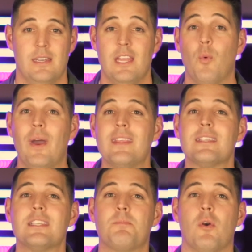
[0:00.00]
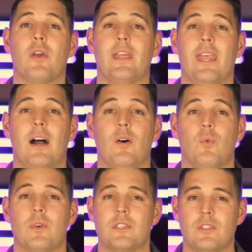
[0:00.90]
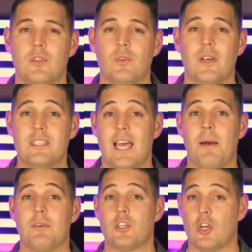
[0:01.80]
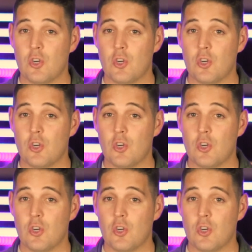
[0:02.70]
Now, the way this is broken out was to establish a